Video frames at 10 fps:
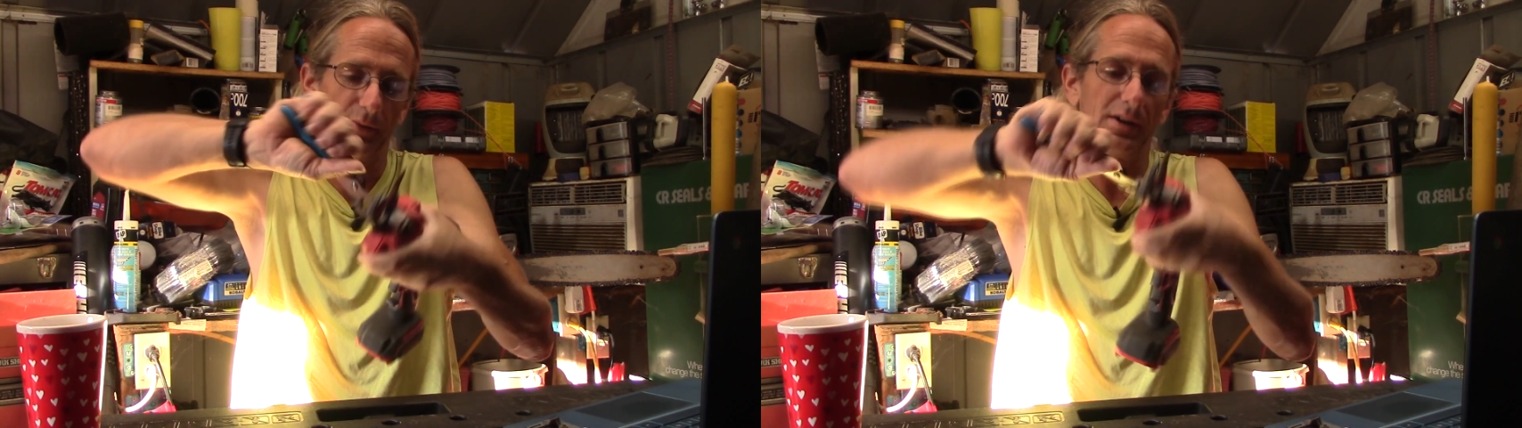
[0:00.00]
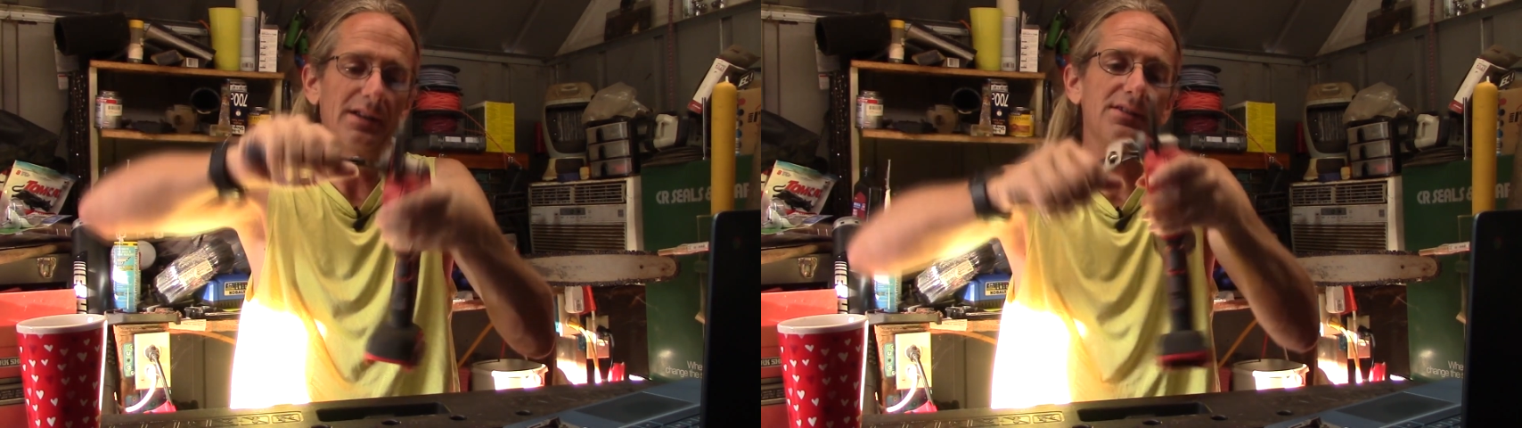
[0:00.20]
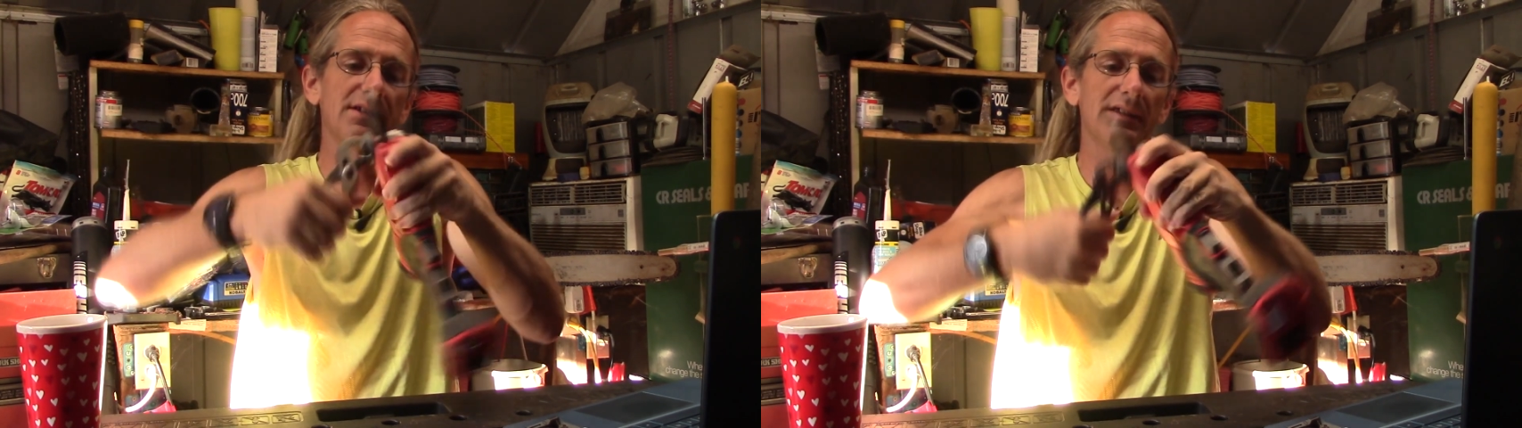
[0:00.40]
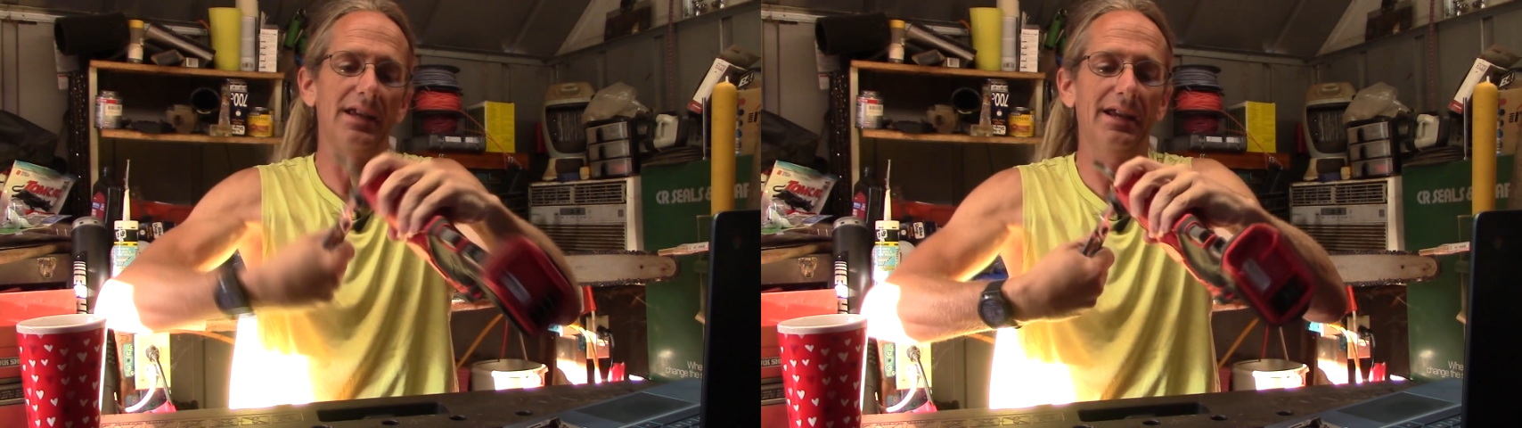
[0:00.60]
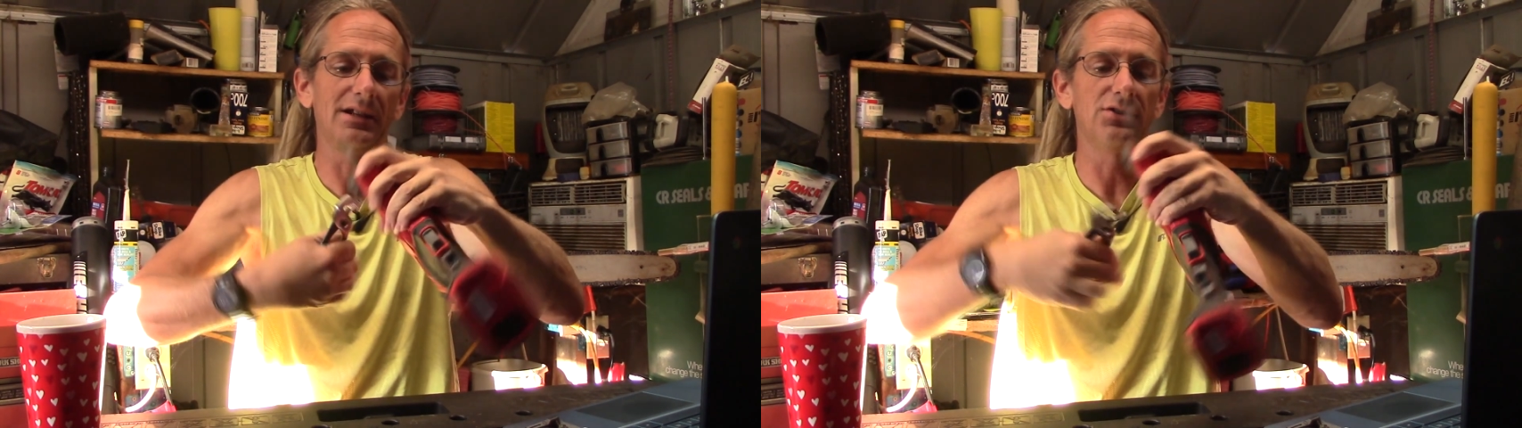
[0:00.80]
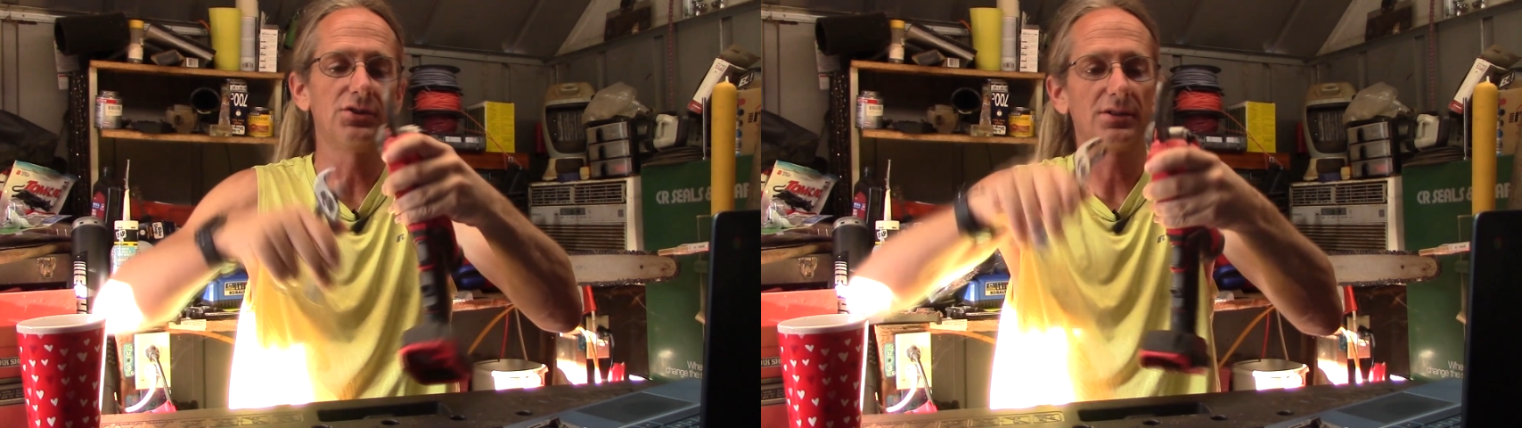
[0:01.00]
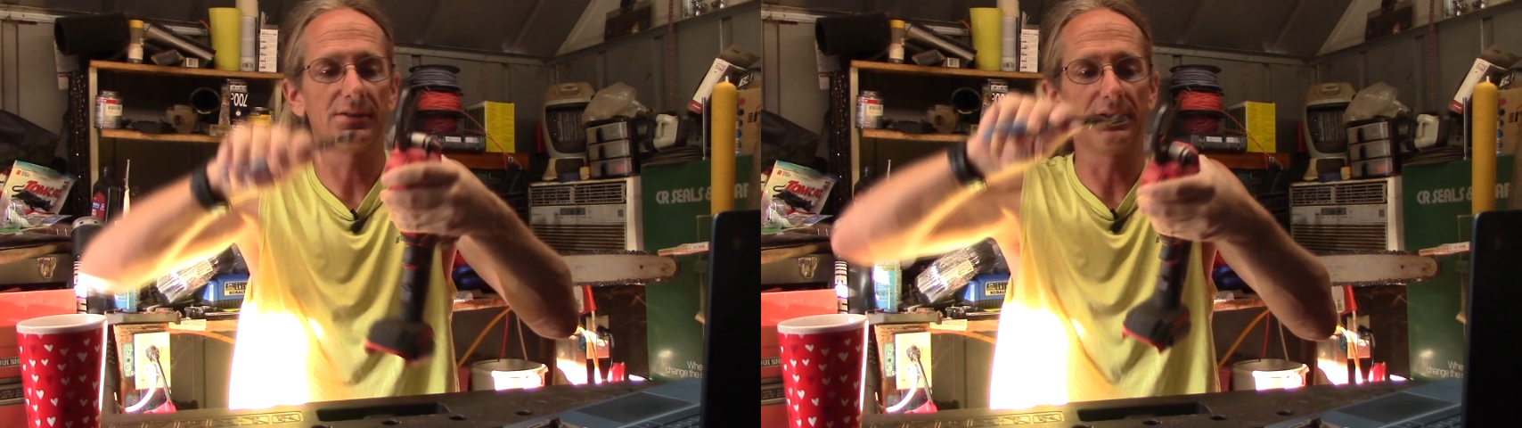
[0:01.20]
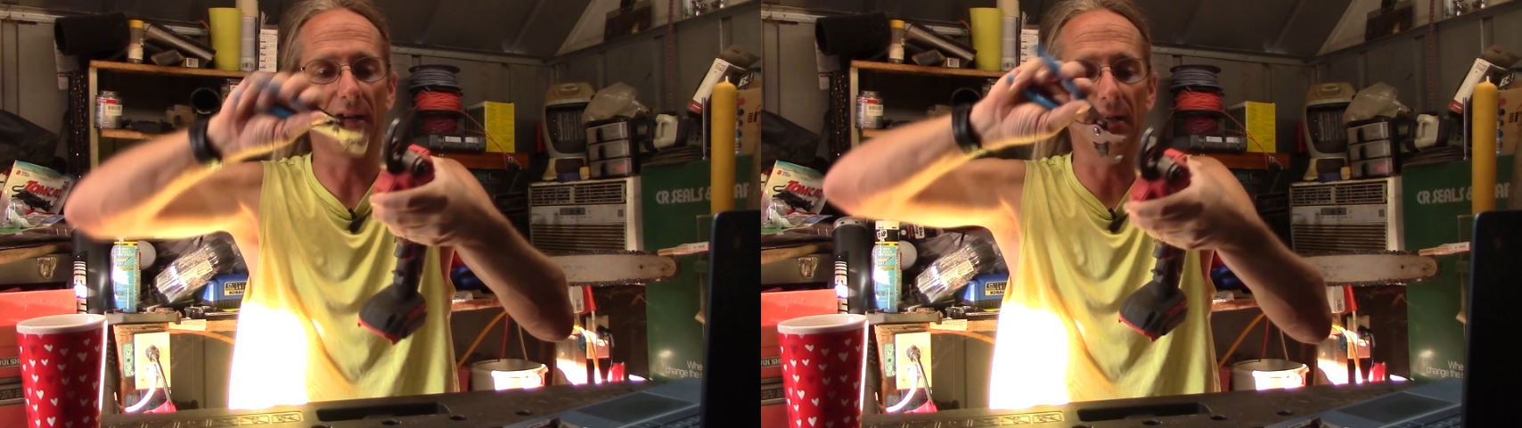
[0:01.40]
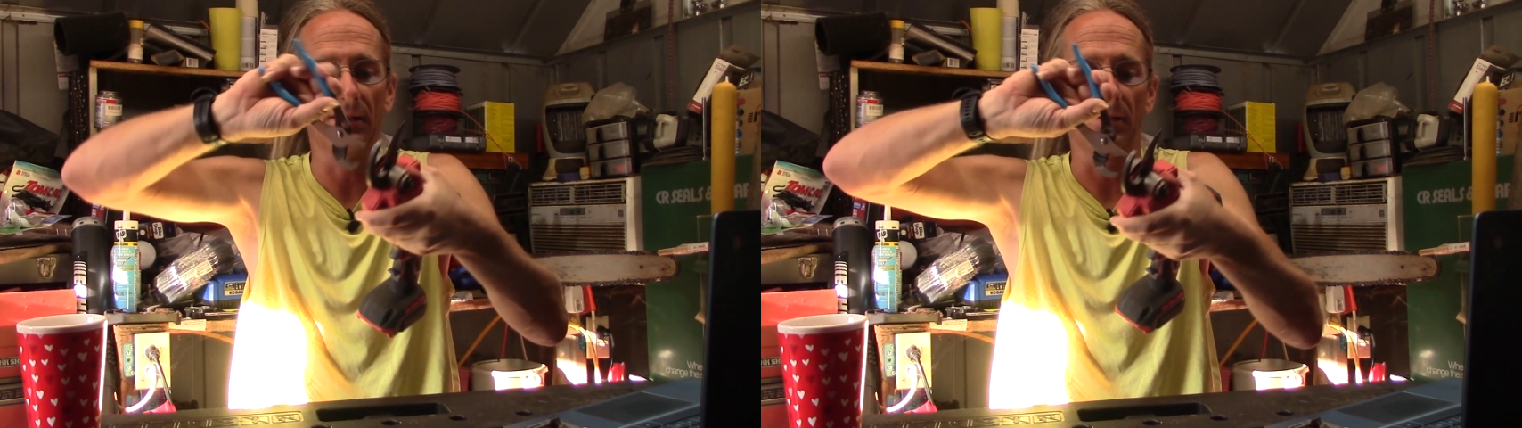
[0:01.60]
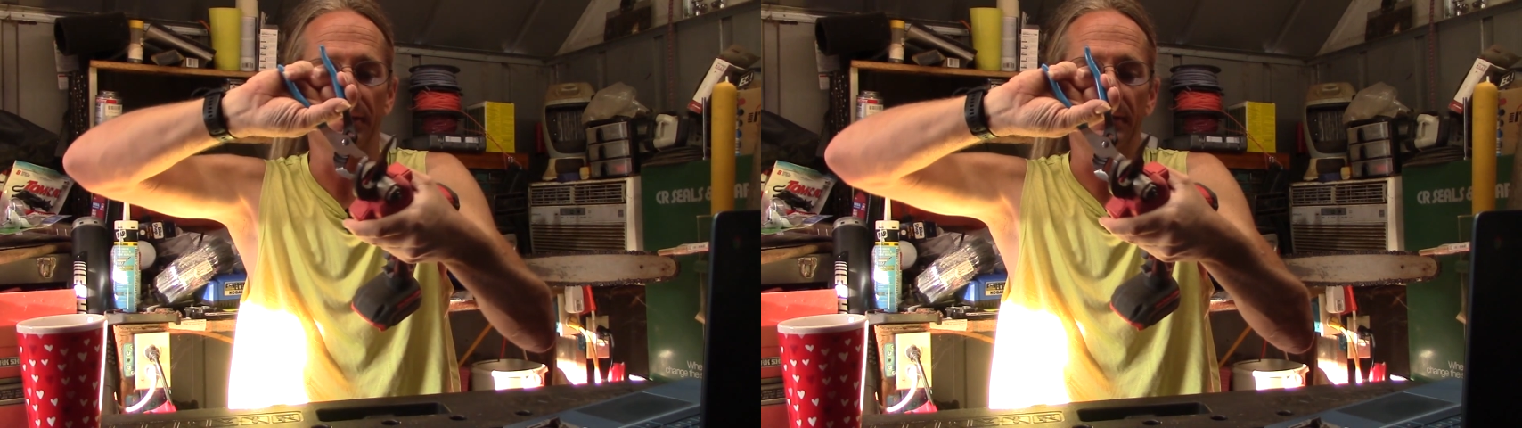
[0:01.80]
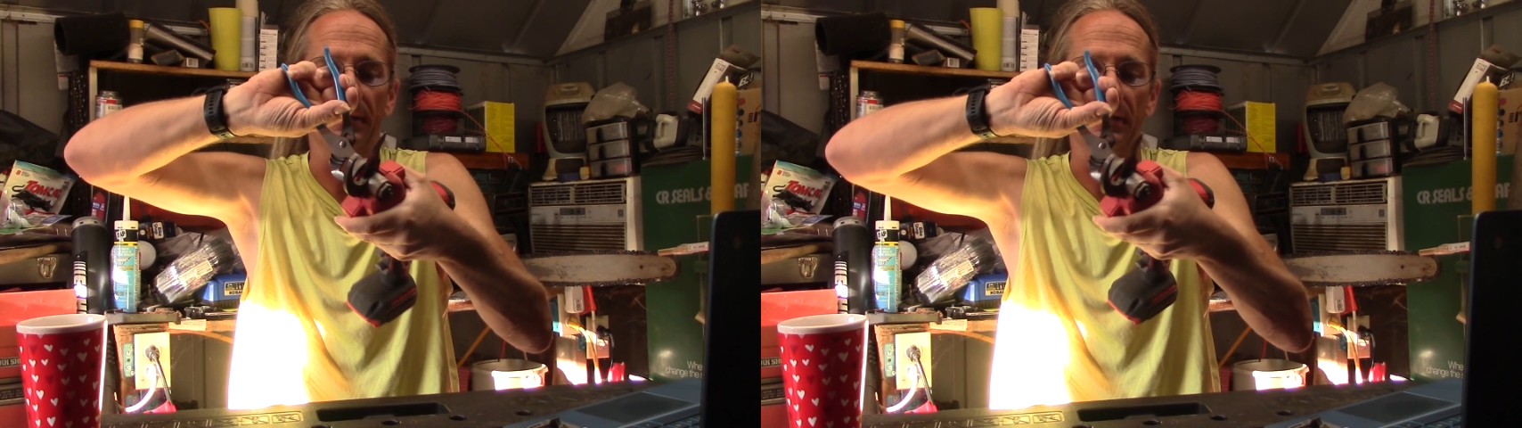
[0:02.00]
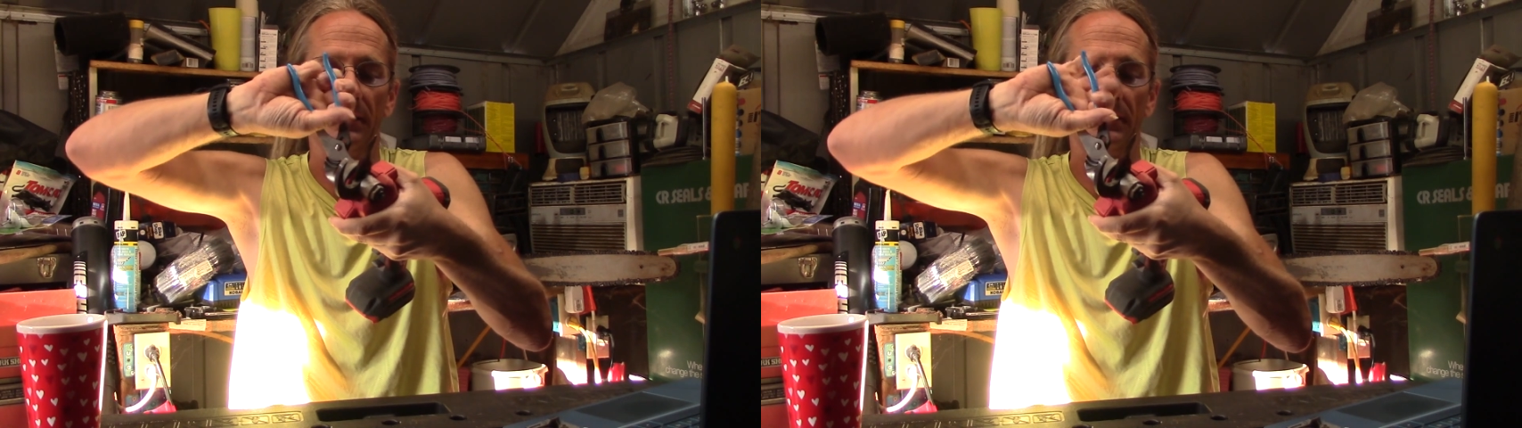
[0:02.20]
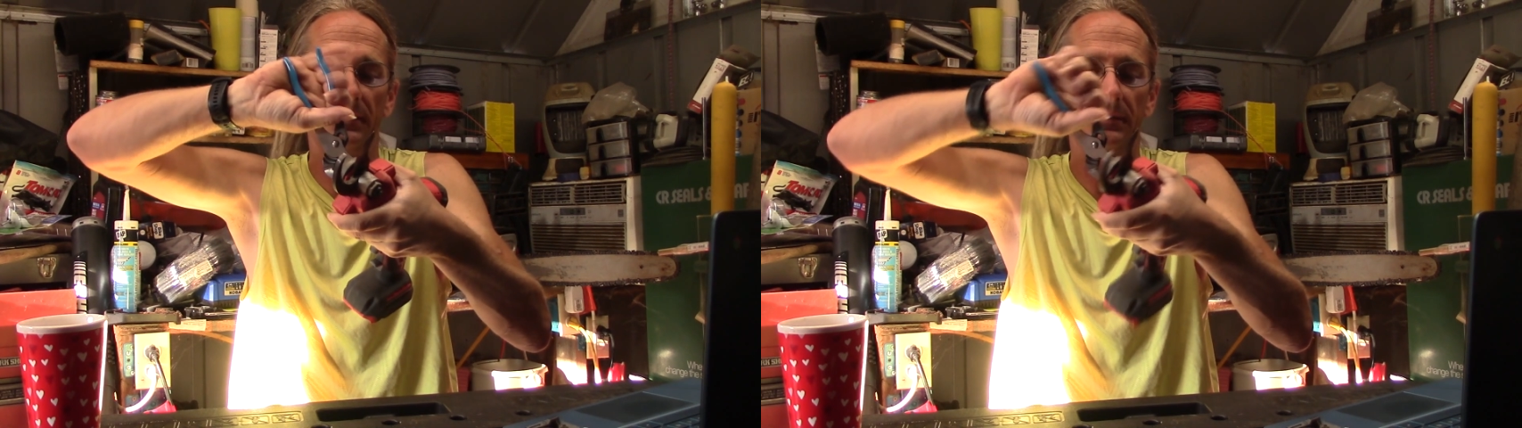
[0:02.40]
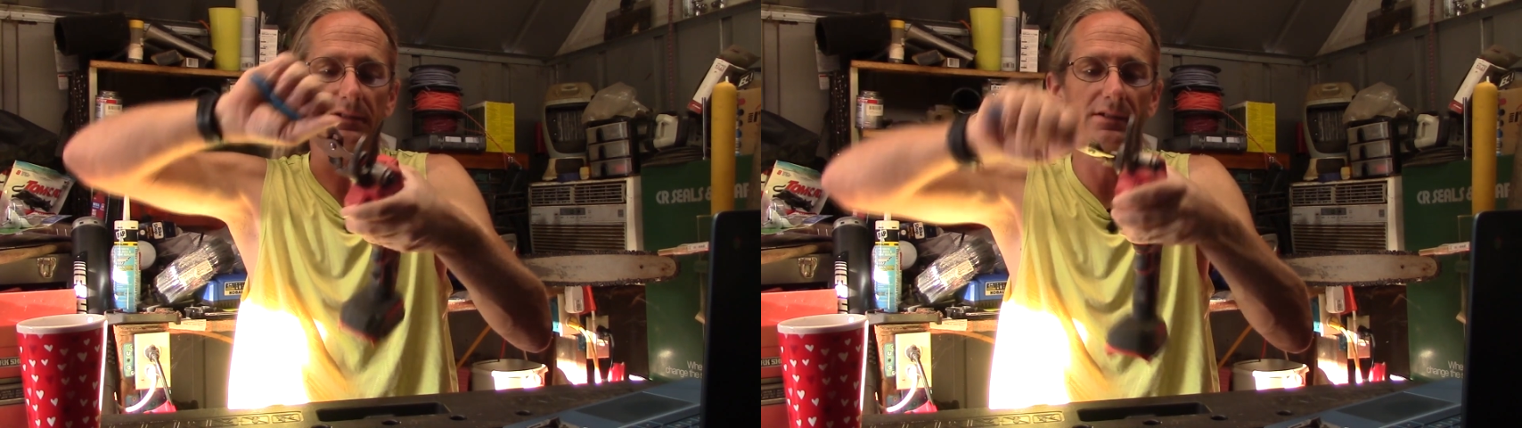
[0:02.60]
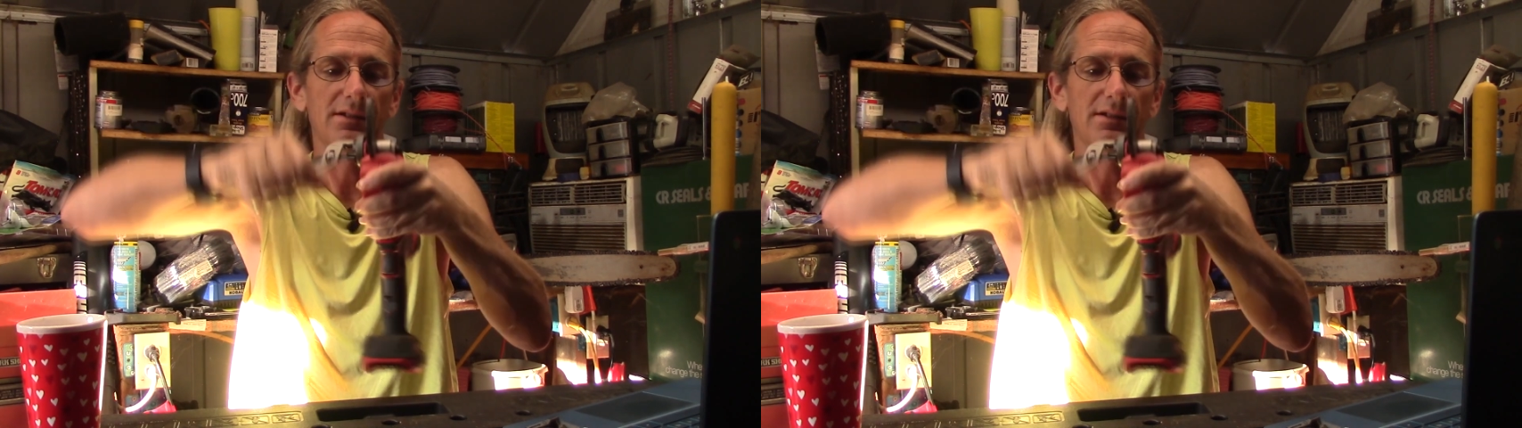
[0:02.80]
threads engage the nylon in there, at least.